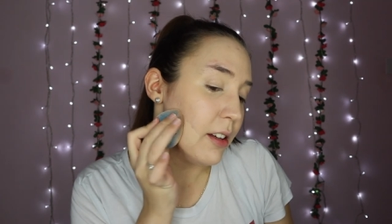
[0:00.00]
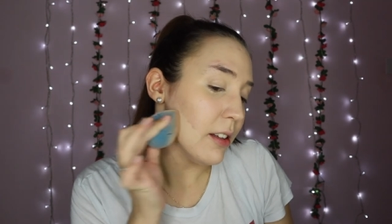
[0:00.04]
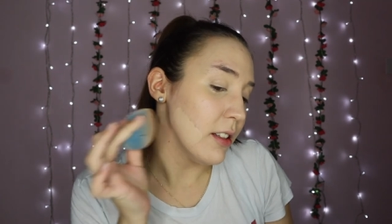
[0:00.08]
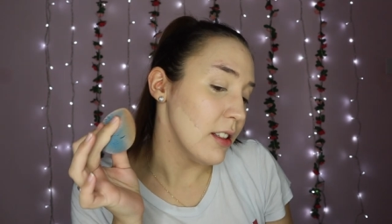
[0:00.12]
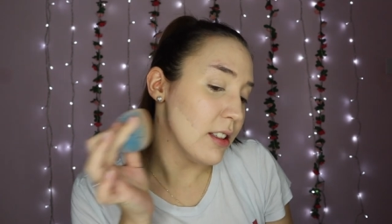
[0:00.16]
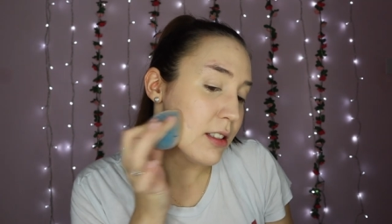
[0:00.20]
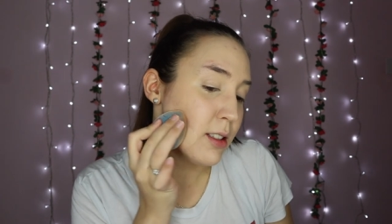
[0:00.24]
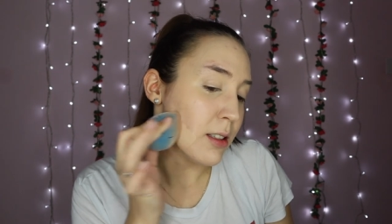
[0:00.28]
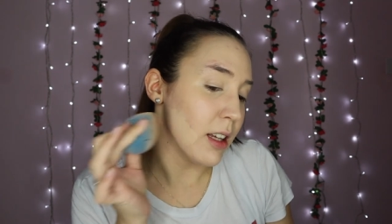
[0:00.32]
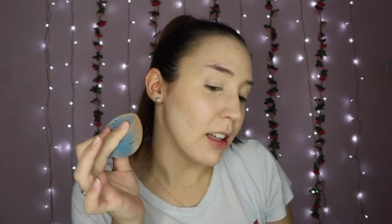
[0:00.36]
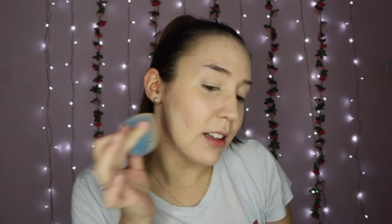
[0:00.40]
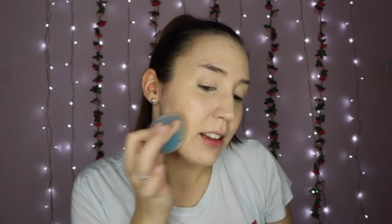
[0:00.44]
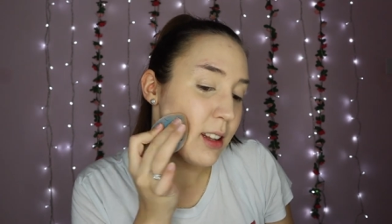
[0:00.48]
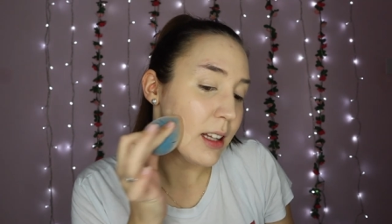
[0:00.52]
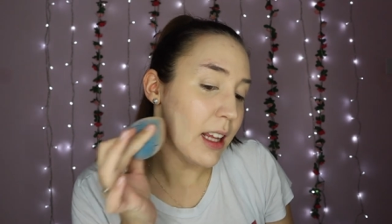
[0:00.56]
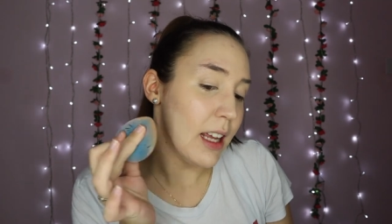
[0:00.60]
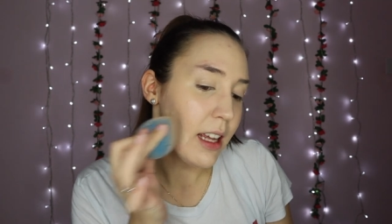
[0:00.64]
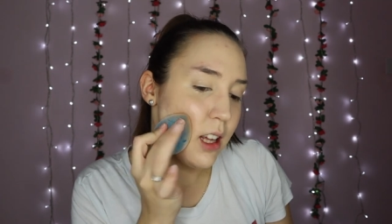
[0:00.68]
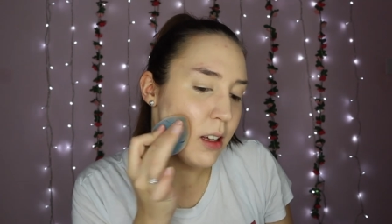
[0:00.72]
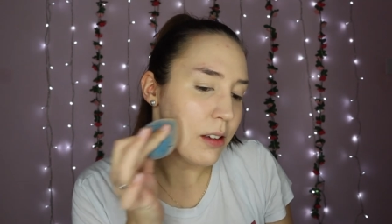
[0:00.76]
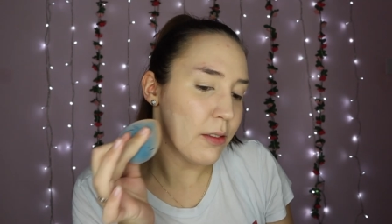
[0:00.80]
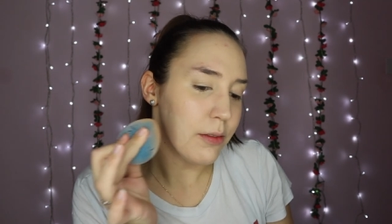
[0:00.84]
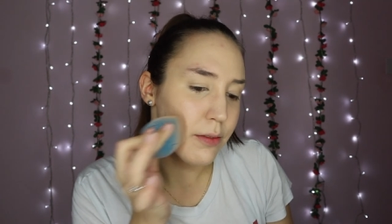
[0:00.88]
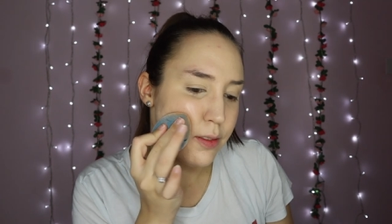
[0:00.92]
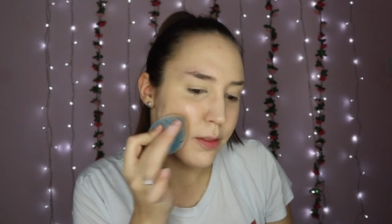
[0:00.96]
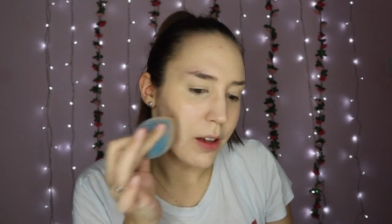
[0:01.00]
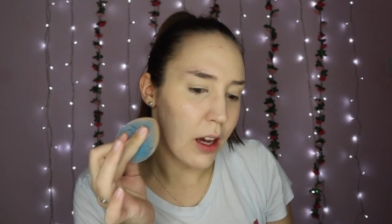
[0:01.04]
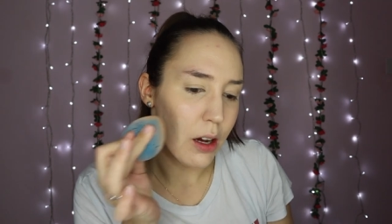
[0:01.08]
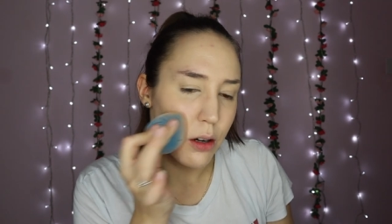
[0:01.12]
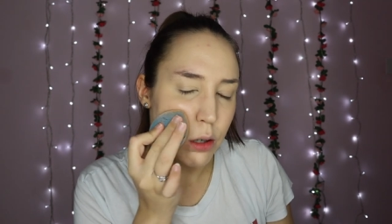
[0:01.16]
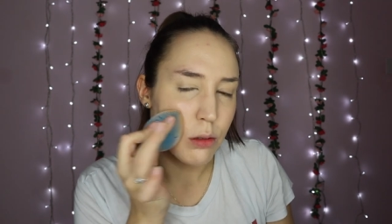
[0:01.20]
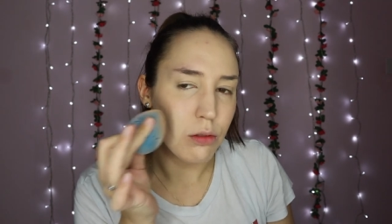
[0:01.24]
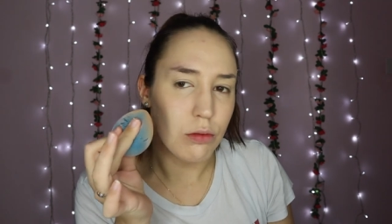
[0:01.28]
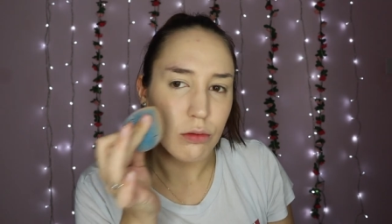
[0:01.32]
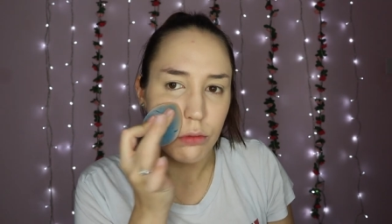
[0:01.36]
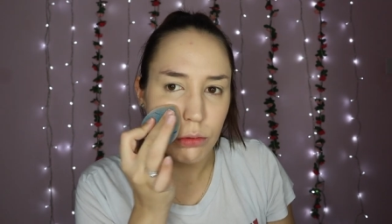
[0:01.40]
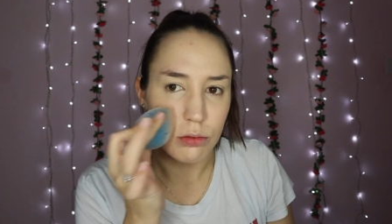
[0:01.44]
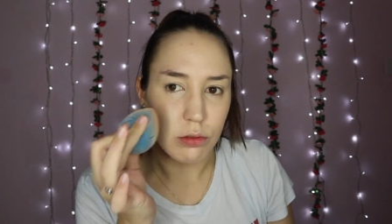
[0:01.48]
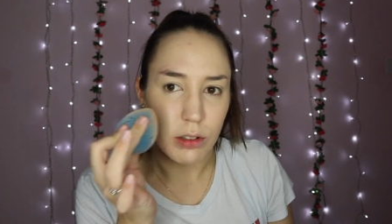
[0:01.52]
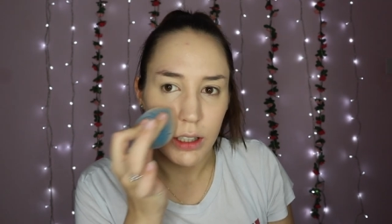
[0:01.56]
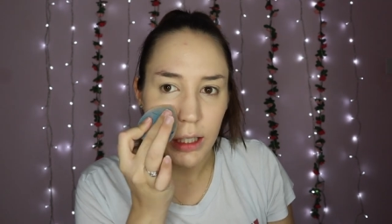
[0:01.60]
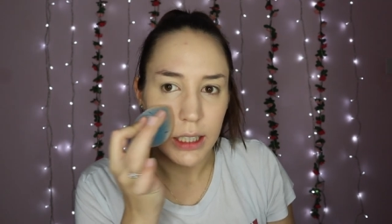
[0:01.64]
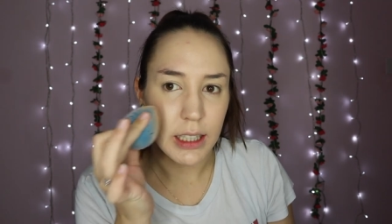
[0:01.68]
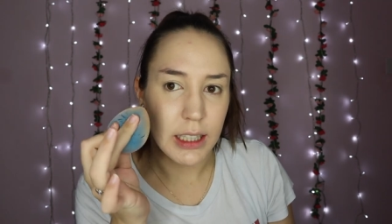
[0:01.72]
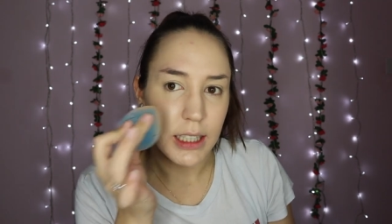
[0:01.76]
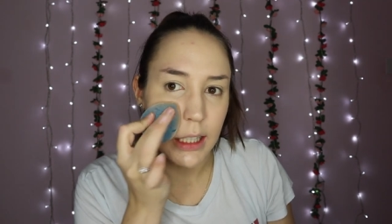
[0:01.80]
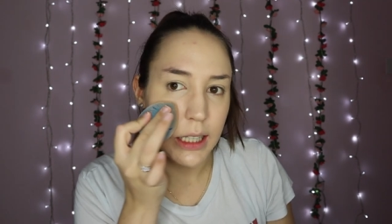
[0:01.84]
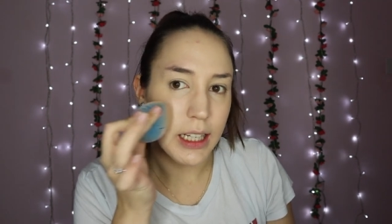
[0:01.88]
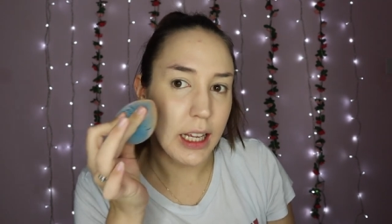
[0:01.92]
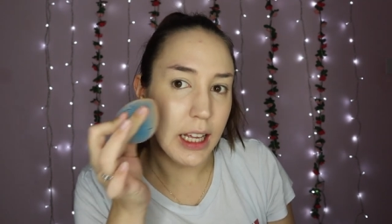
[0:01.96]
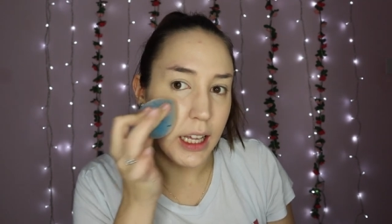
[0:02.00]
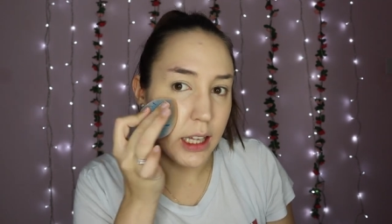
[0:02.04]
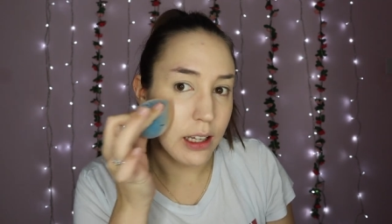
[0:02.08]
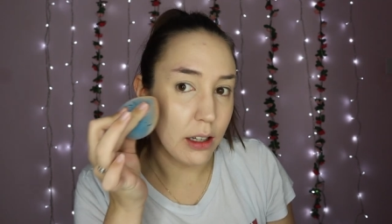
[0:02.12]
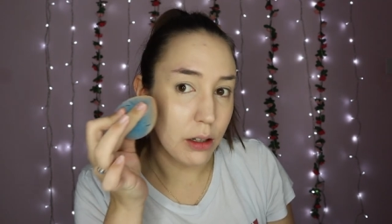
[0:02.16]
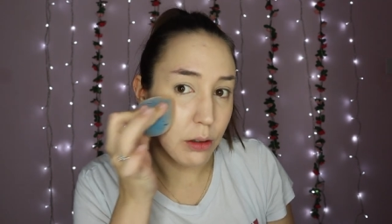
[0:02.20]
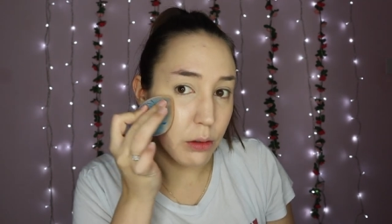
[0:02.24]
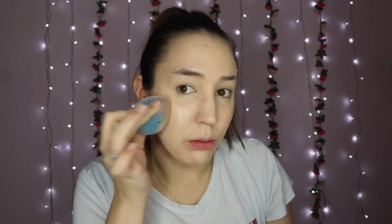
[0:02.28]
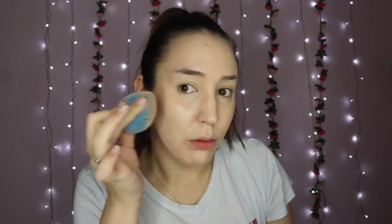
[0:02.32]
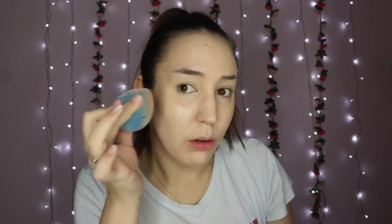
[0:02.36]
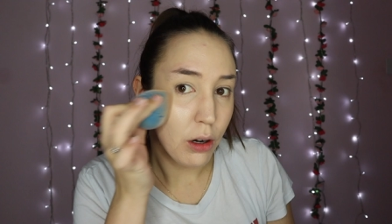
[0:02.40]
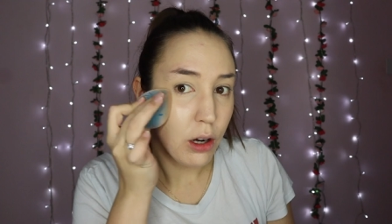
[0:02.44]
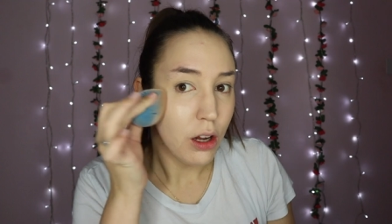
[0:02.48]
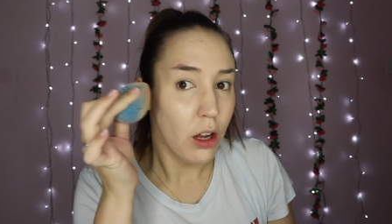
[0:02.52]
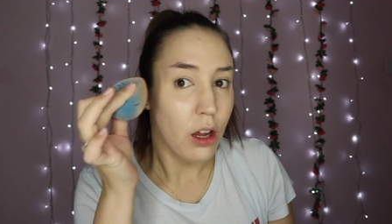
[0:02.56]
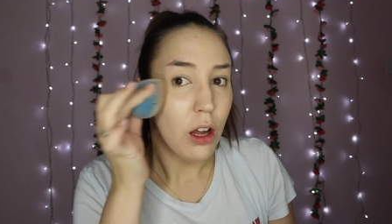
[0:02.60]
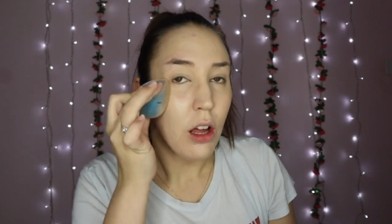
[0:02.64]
suddenly felt really ill